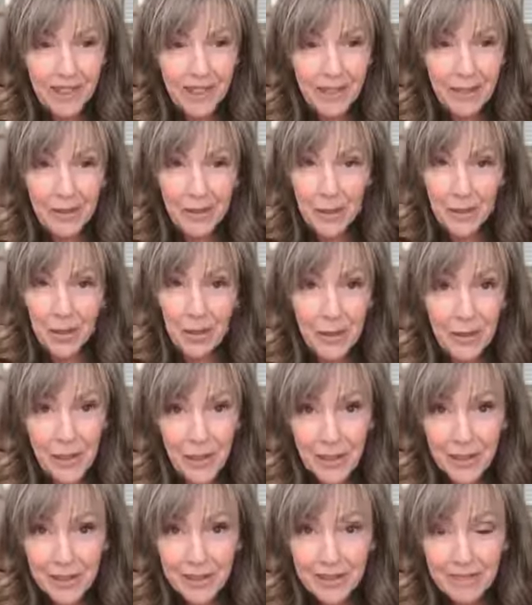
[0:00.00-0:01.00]
If you're a
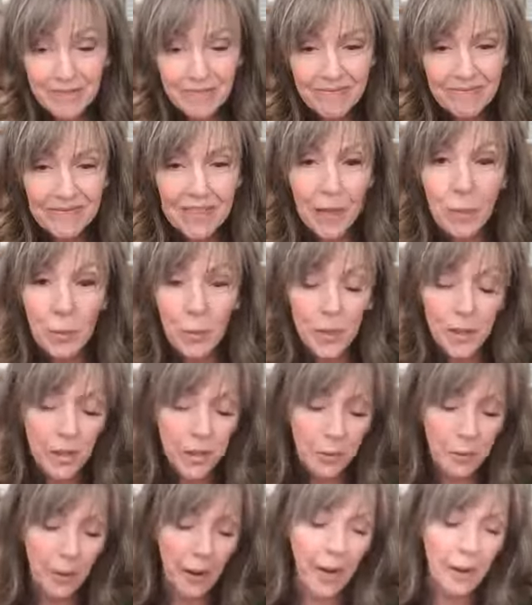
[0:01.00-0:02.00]
Christian, read
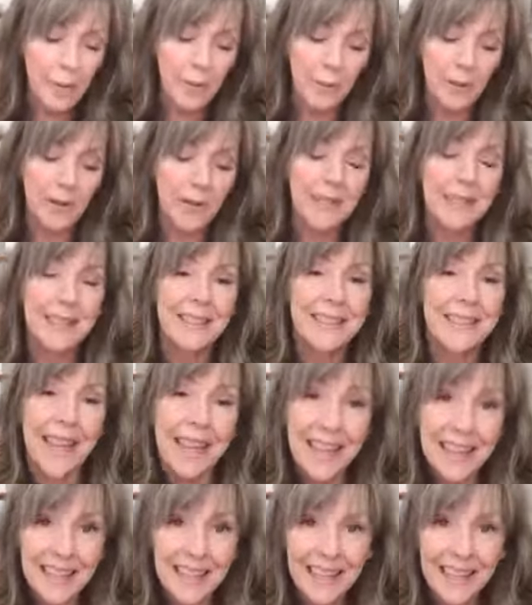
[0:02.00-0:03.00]
your Bible
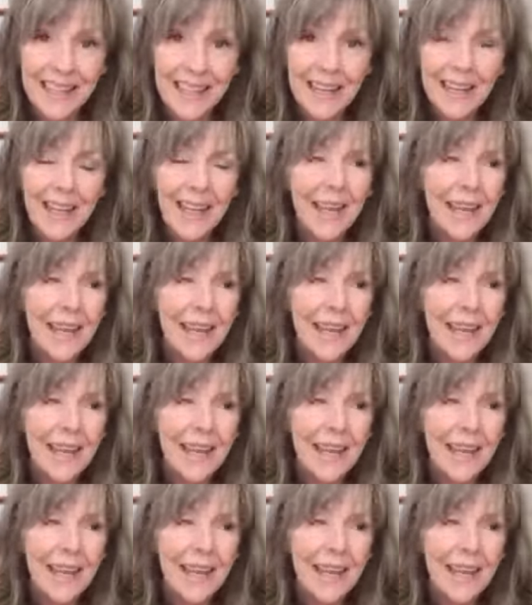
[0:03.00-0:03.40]
daily.